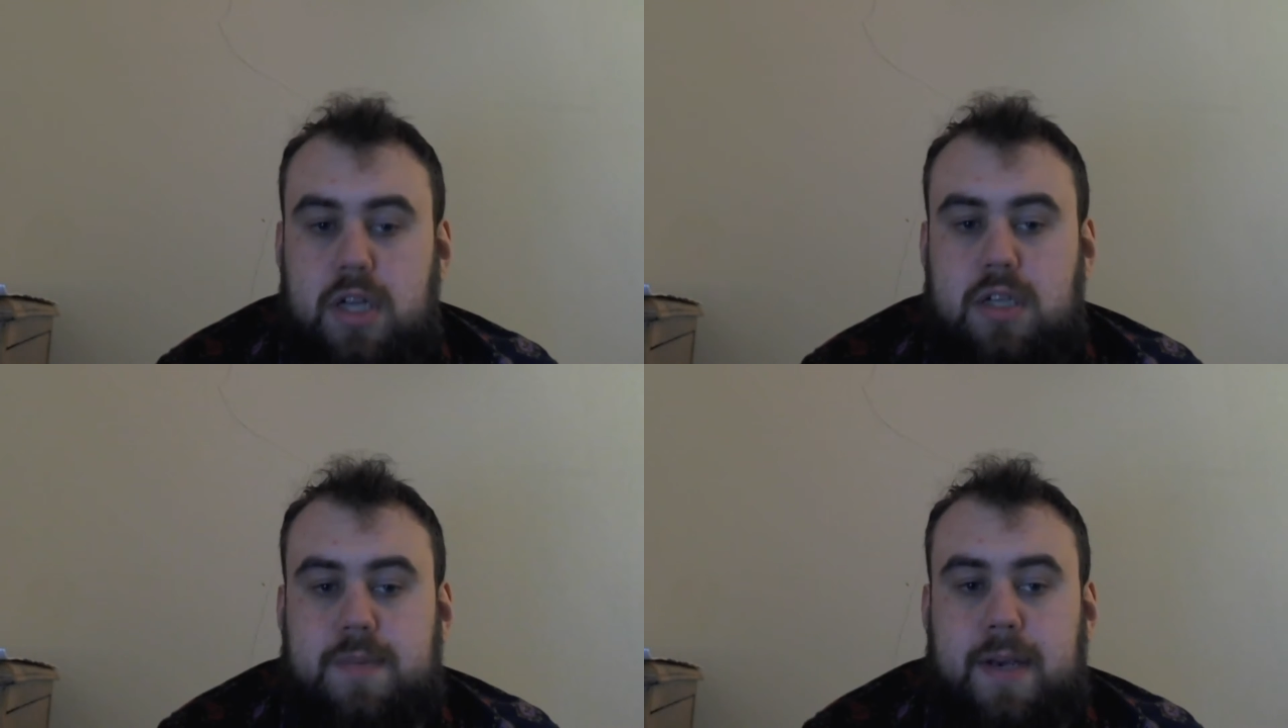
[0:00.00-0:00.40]

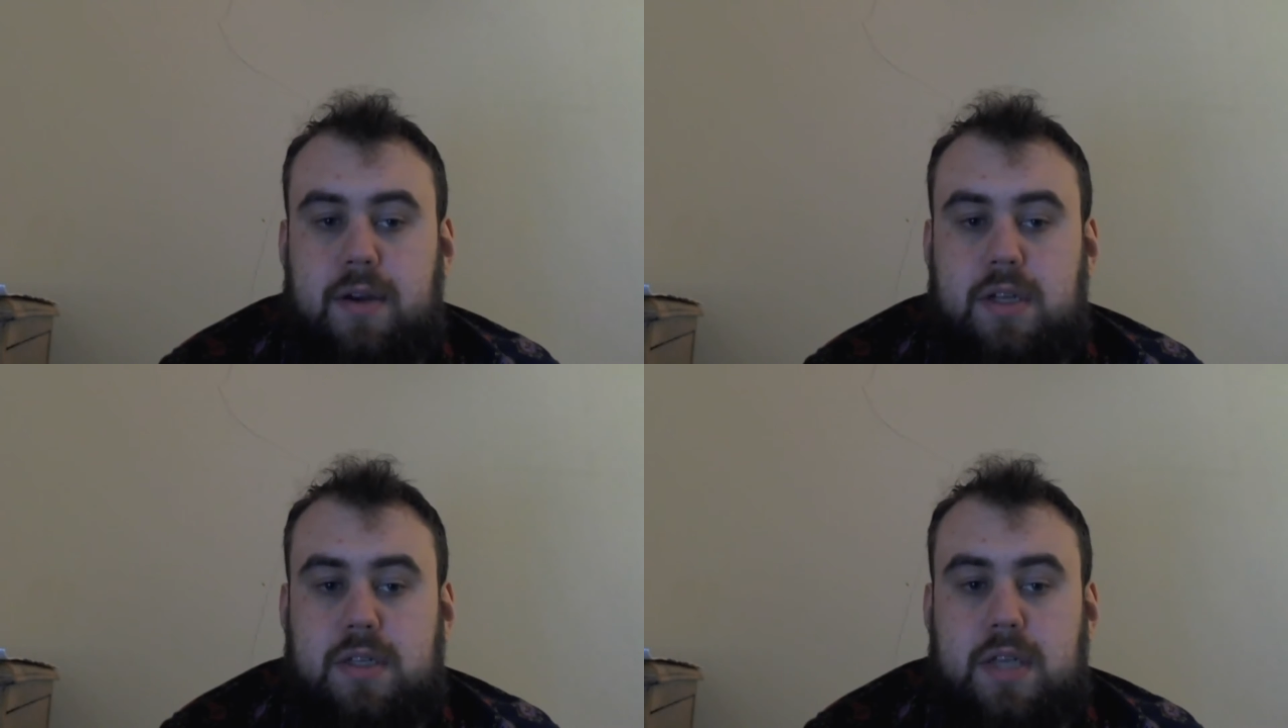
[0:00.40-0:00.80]

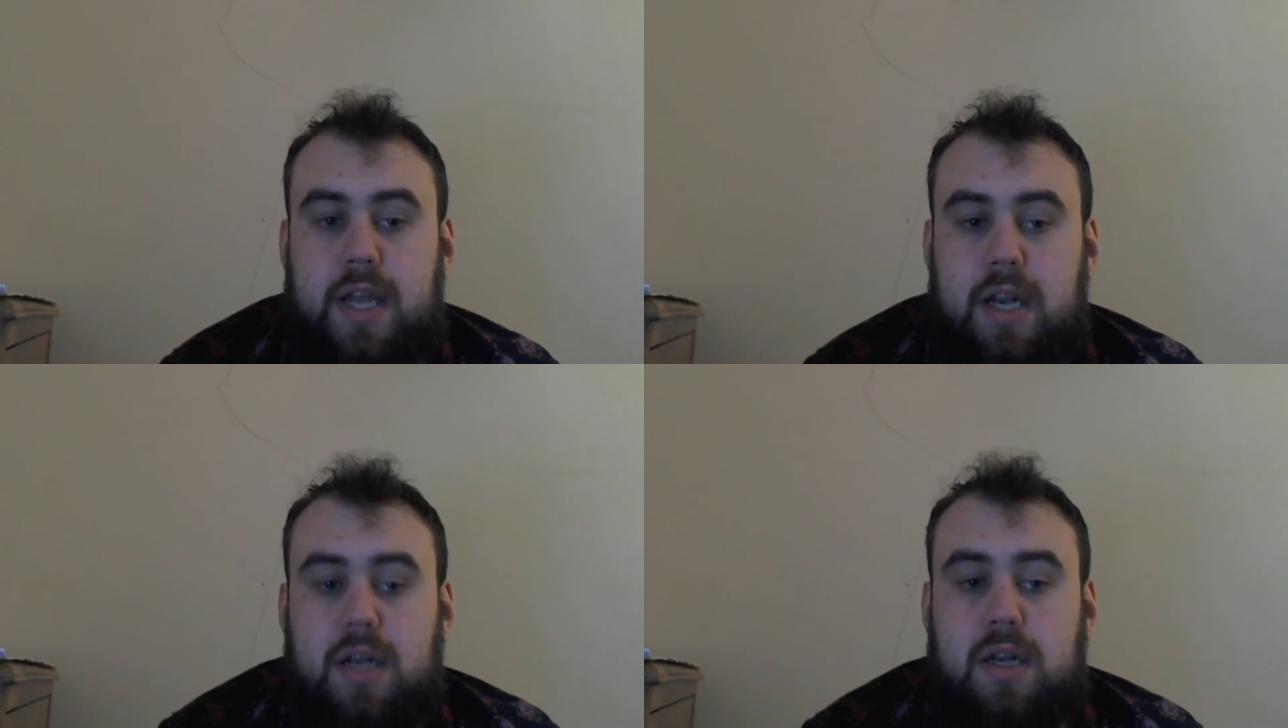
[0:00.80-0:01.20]
experience
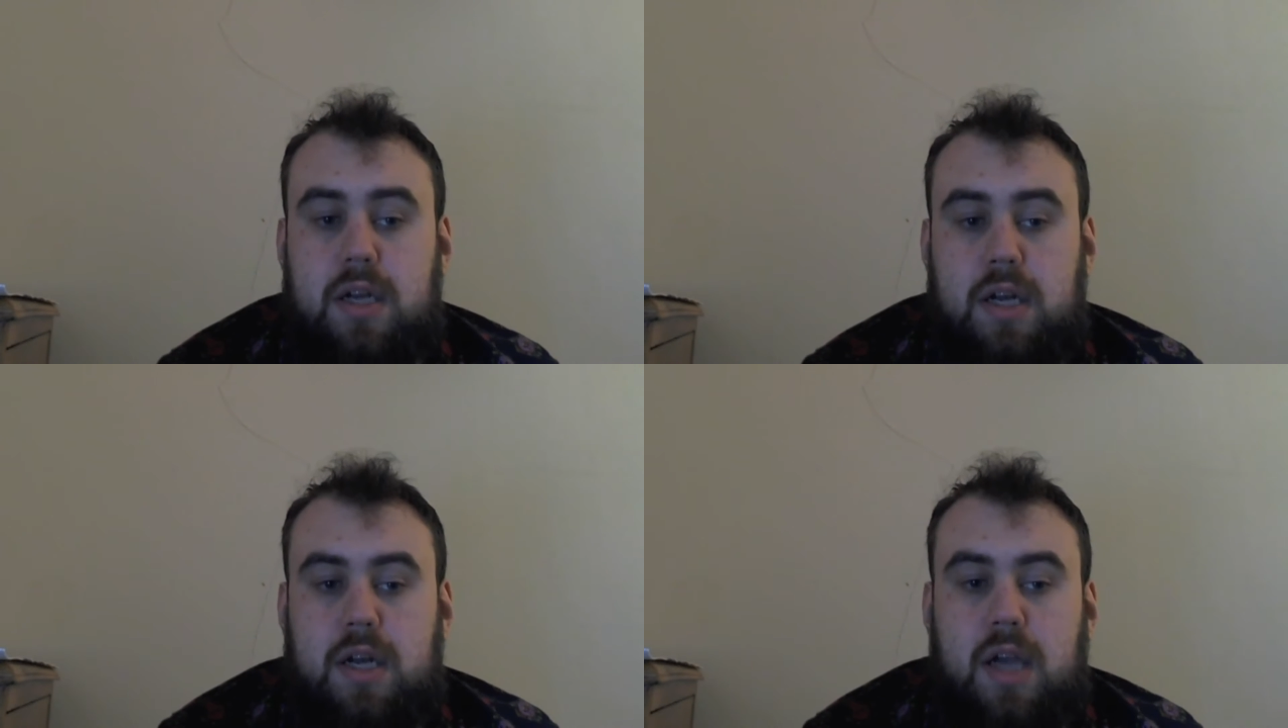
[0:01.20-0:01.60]
in
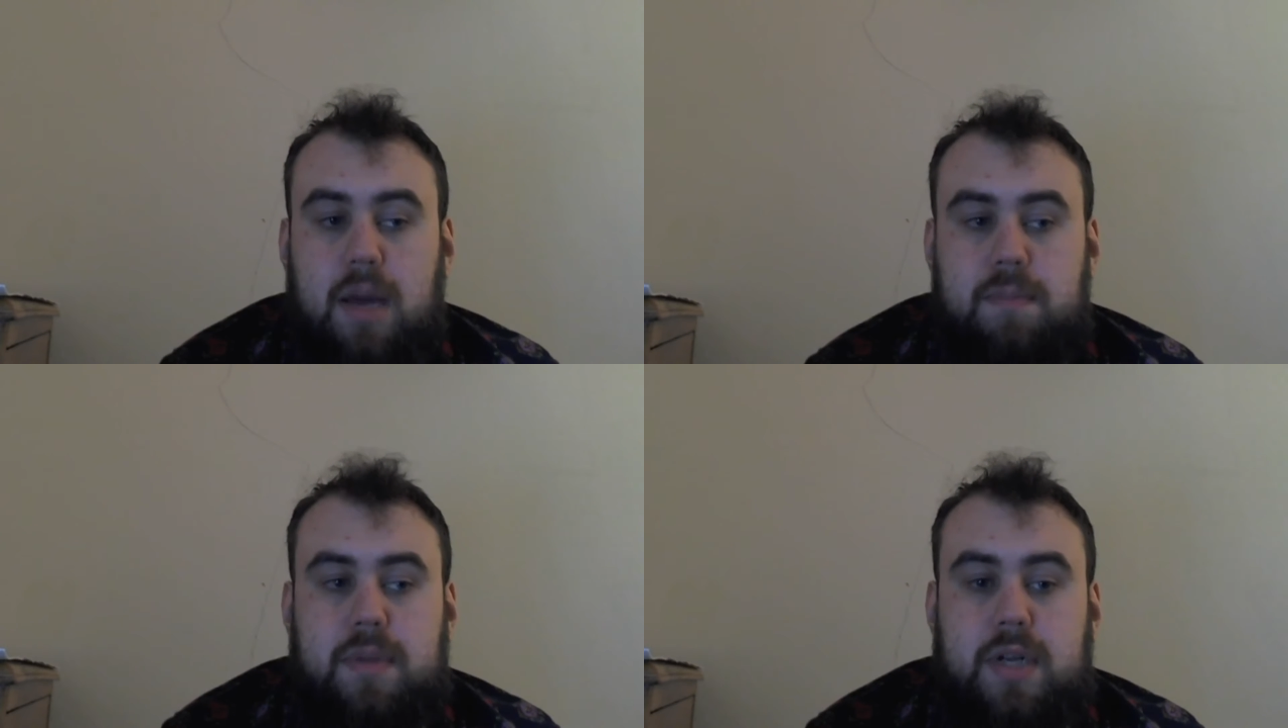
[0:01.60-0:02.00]
a
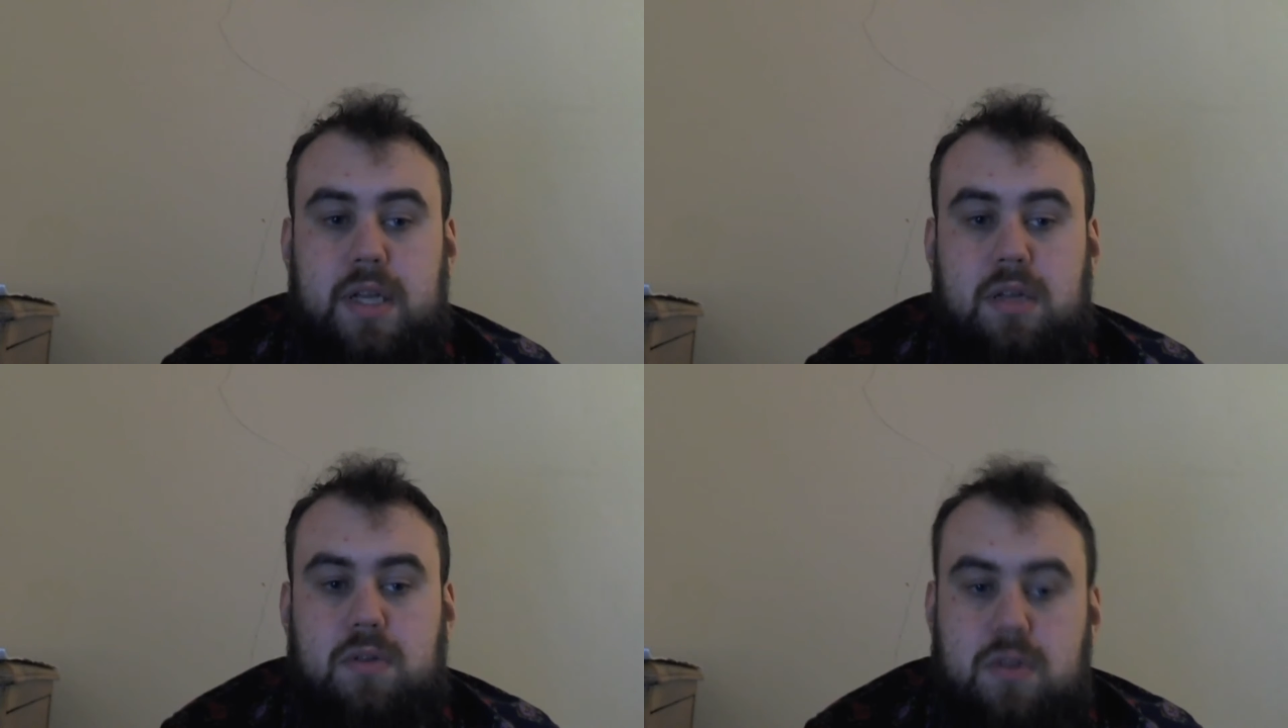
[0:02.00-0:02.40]
company
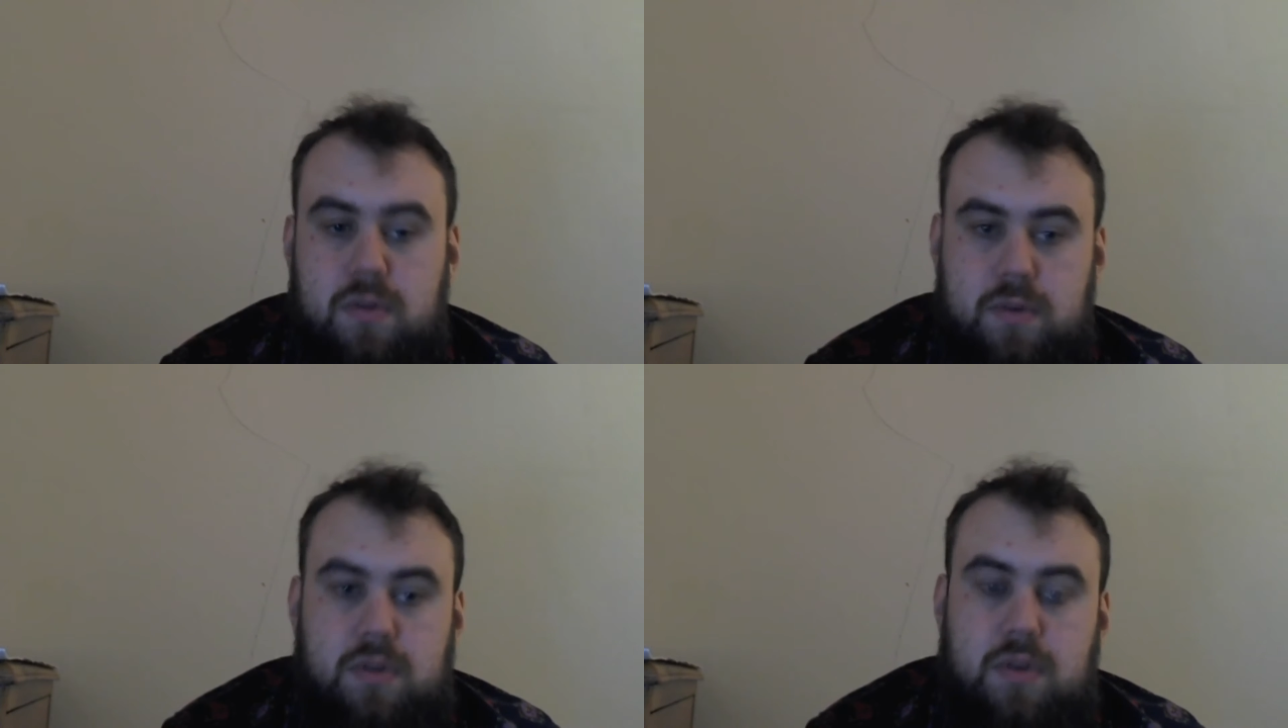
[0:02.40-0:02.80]
that was